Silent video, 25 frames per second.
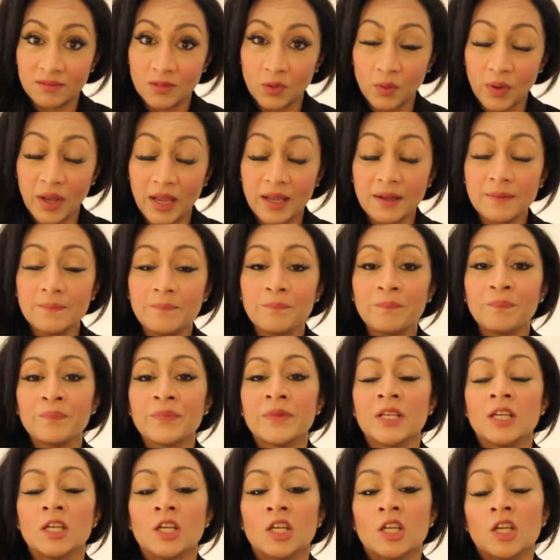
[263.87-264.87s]
Okay?
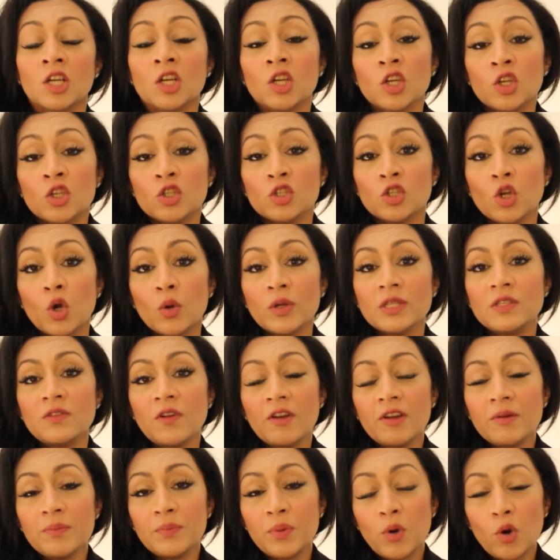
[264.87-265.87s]
So it's
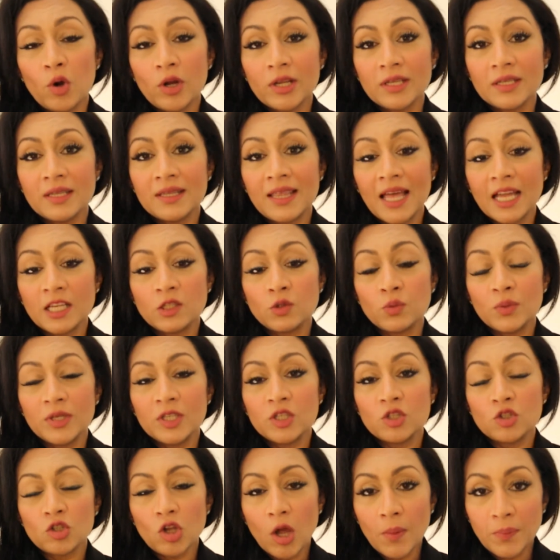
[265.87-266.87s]
very important that we
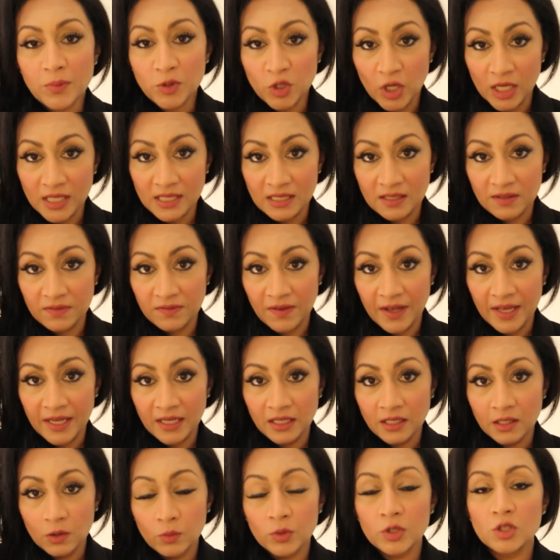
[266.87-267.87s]
stop
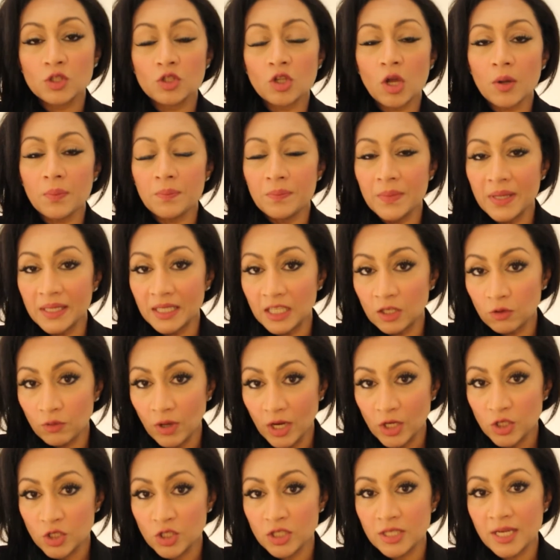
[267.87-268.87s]
justifying, we stop making
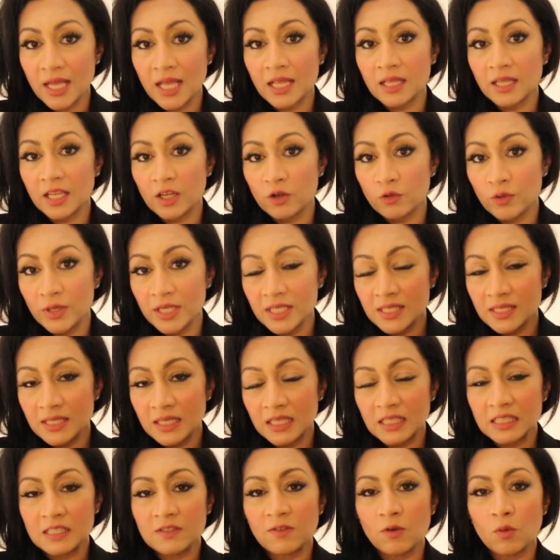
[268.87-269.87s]
rationale and
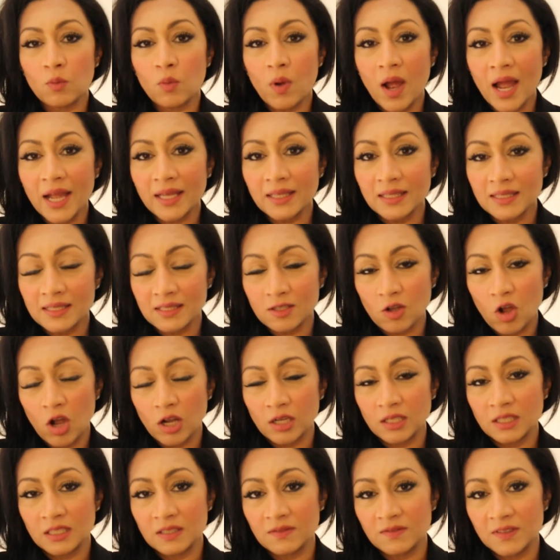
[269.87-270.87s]
reasonings for why this
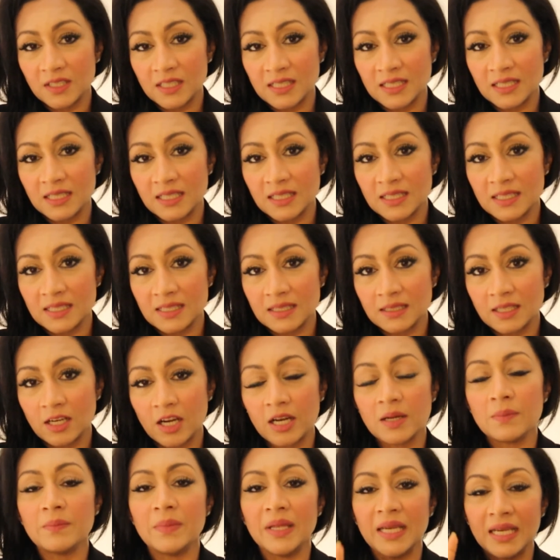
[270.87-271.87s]
cognitive dissonance is
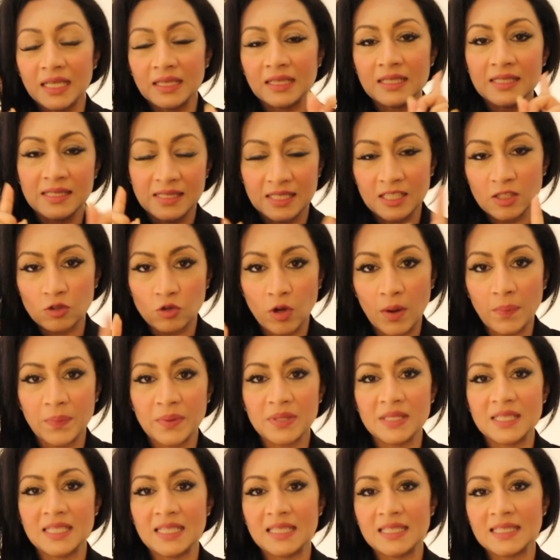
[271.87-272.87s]
occurring, meaning this
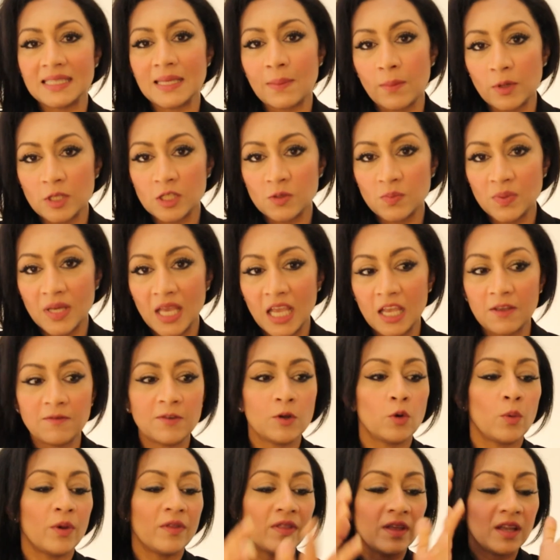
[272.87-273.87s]
discrepancy in someone's
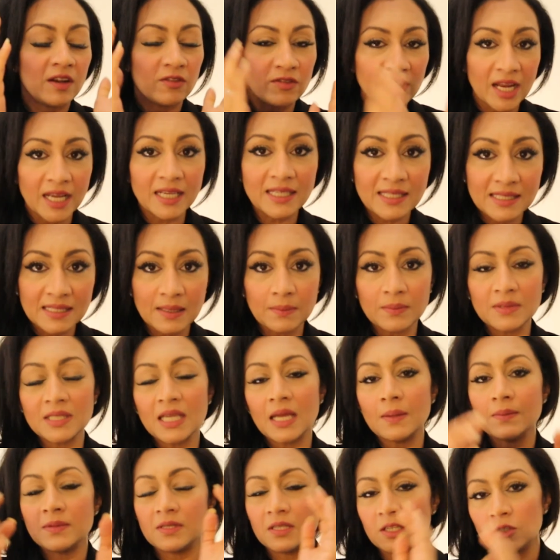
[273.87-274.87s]
behavior where they are nice
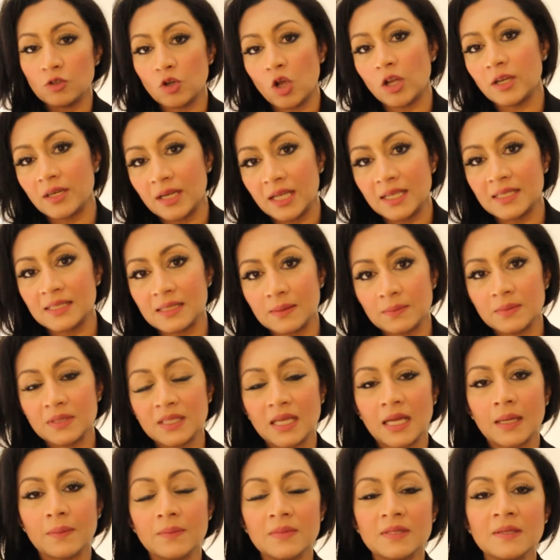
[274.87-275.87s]
sometimes, they're not nice
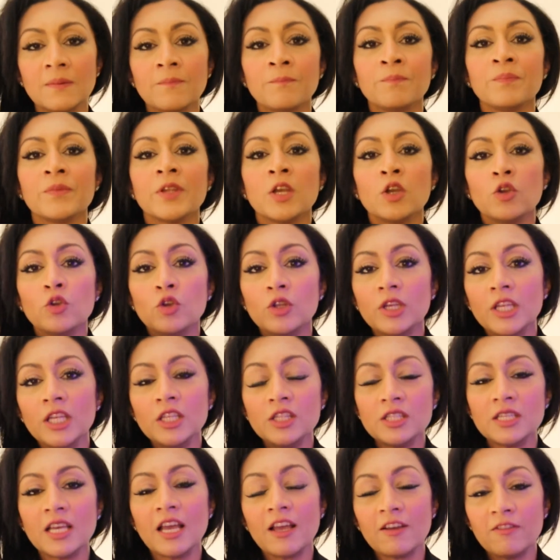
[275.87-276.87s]
sometimes. You
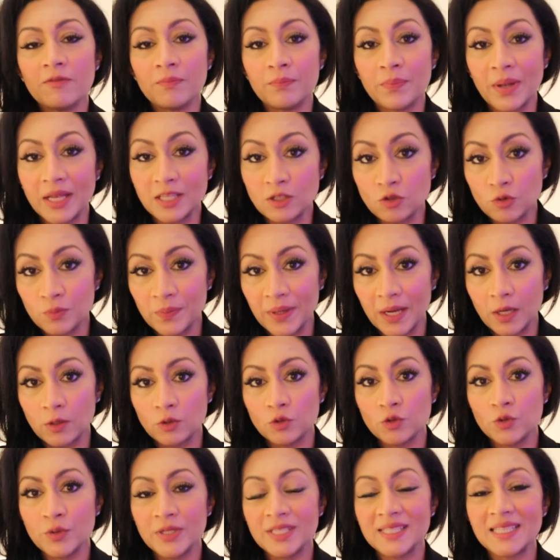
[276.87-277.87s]
need to have better
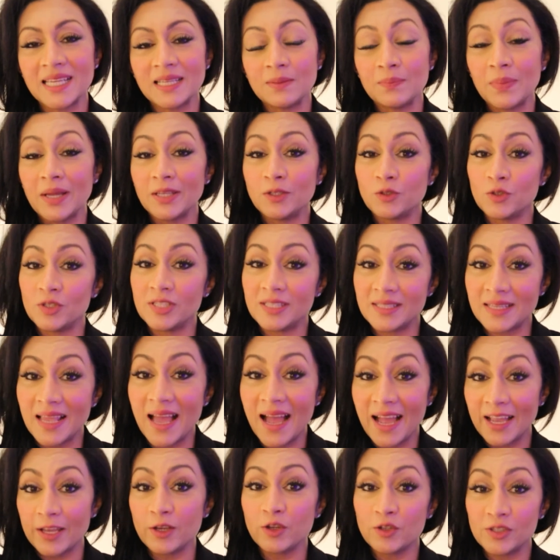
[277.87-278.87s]
boundaries and better,
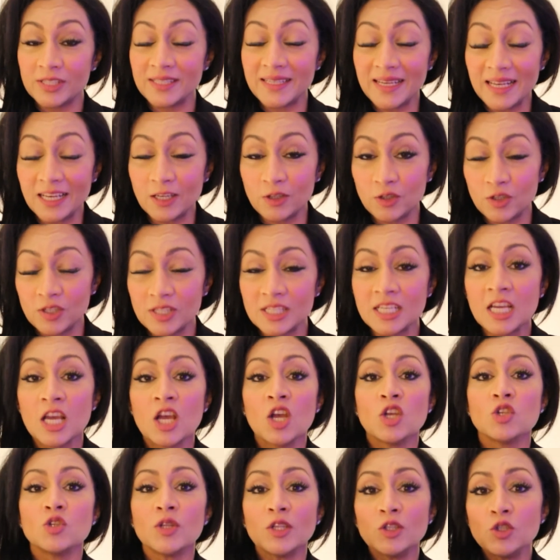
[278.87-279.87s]
higher standards
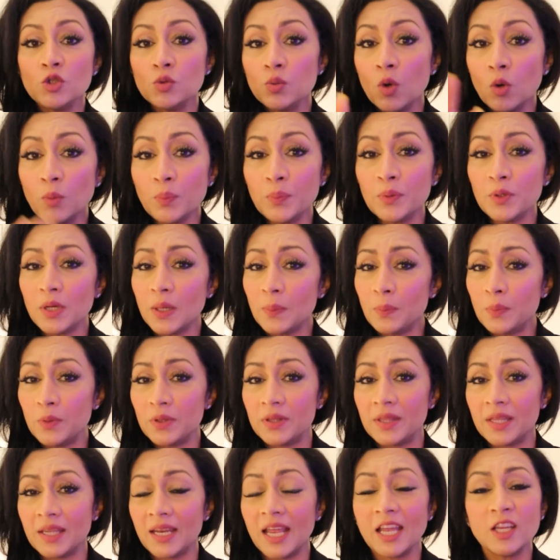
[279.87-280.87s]
so that you won't put up
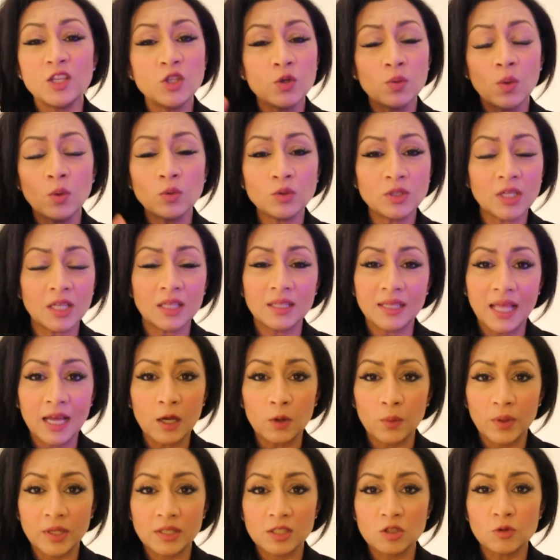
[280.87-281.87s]
with it and you won't
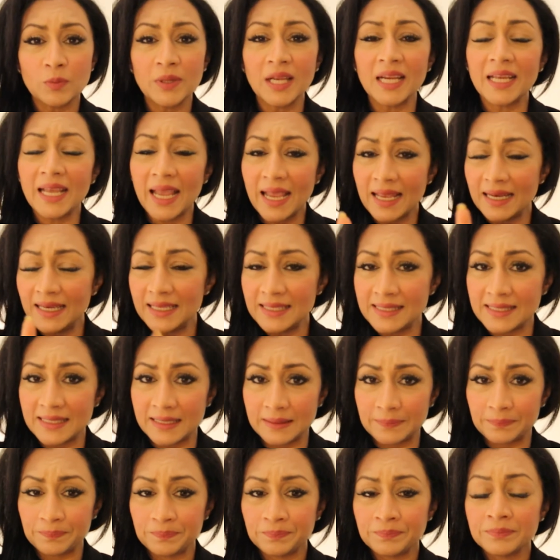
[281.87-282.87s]
allow it. You'll be like, hey,
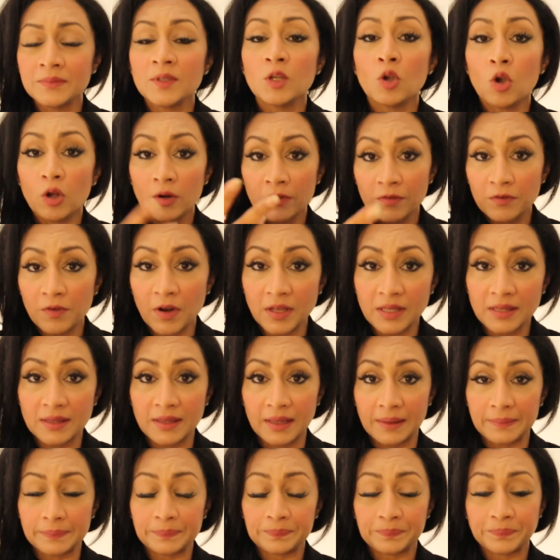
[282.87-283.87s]
listen, confront
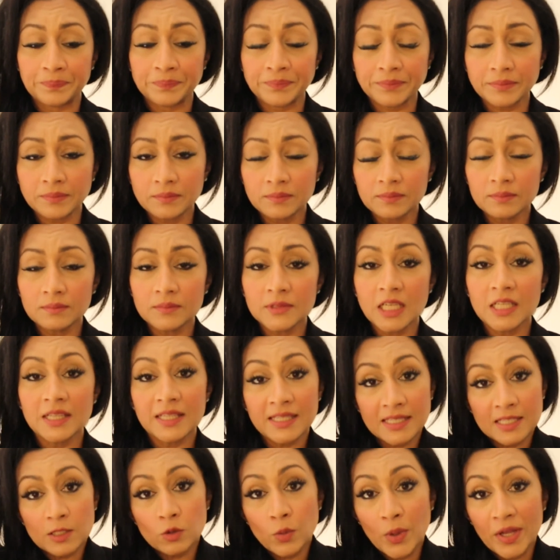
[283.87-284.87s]
them.
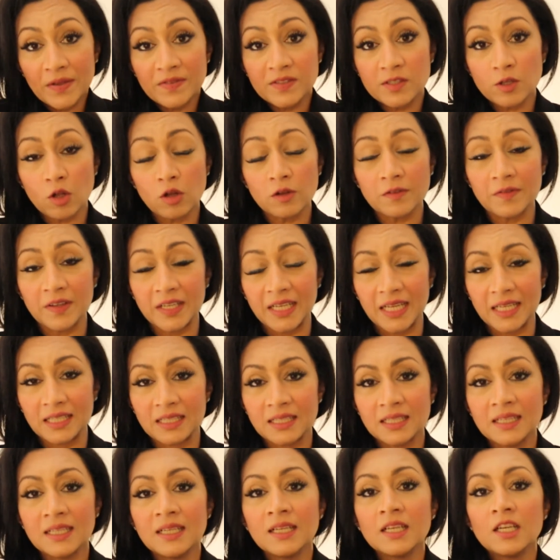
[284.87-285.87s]
This is a way of solving
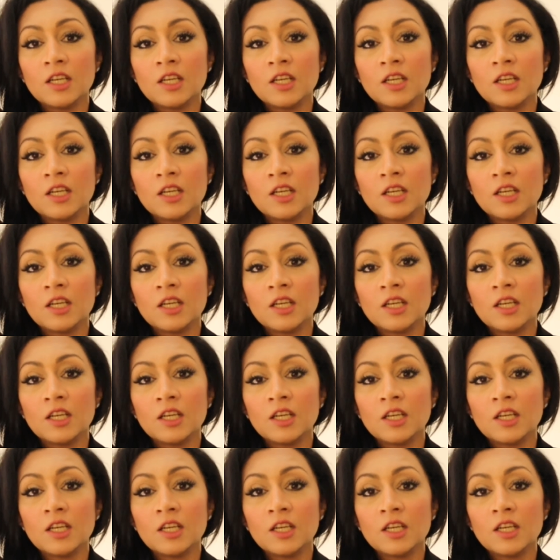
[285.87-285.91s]
it.